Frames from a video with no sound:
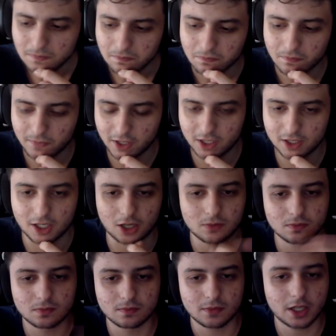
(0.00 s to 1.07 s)
But you know,
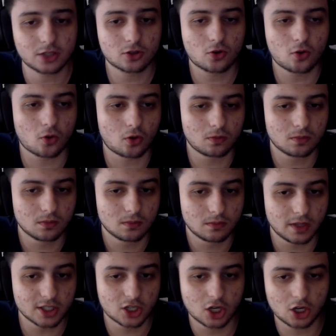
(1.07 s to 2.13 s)
it's cool.
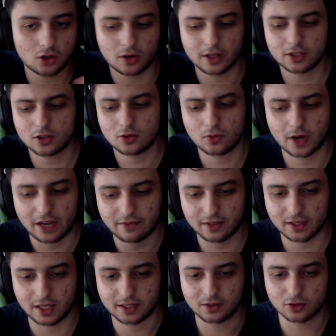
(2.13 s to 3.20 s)
It's cool having
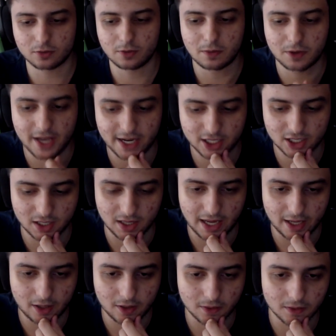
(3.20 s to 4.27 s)
like those people that actually
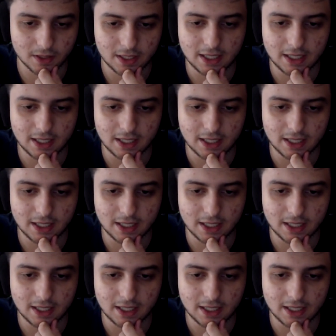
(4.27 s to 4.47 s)
like you.